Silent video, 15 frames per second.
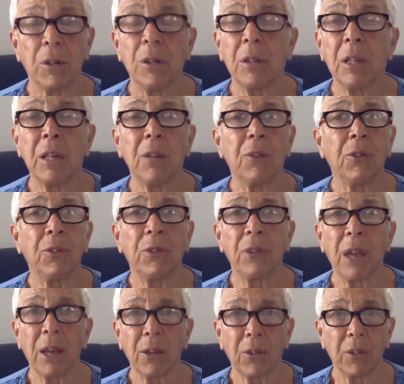to the
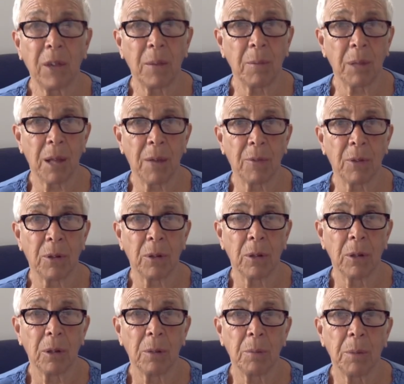exact same level,
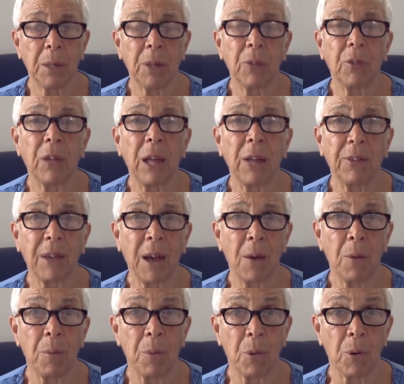because that's
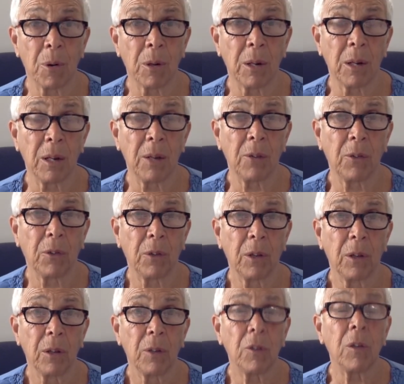how important it is
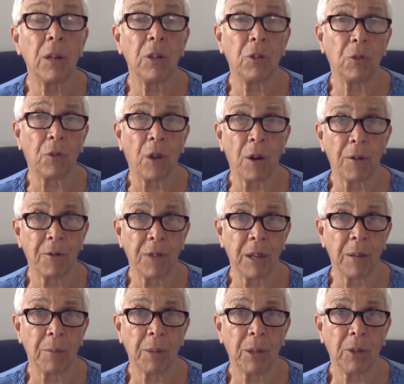to each of our
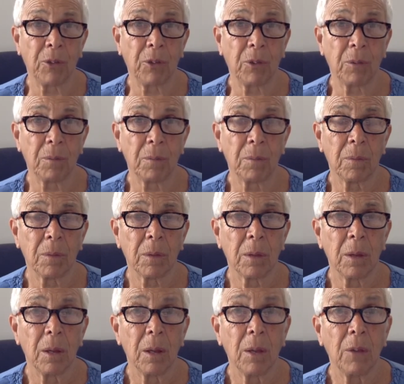families.
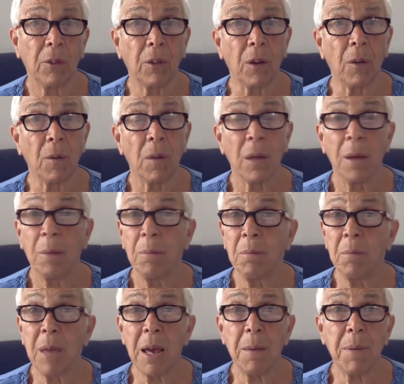So
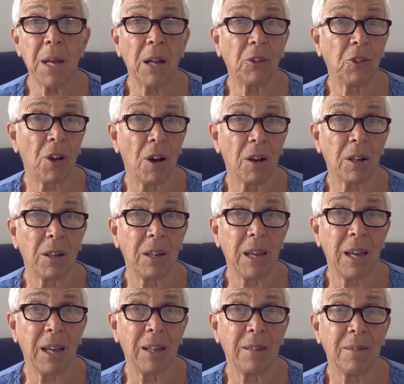maybe I'll talk
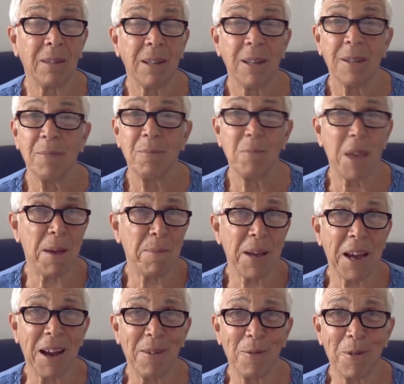again.
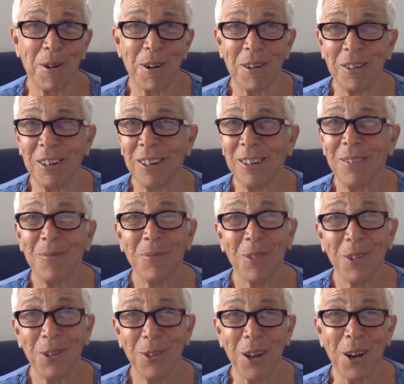Maybe I won't.
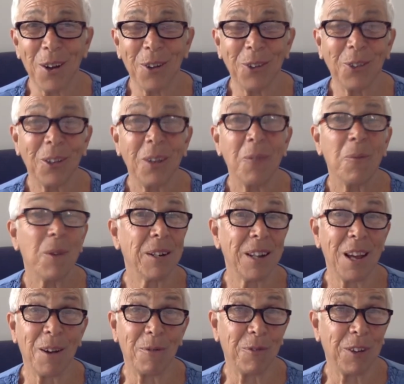Who knows? One
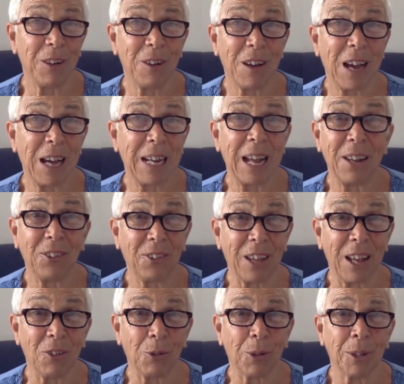day I'll figure out how to
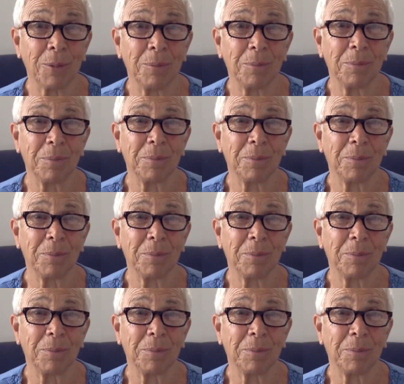schedule.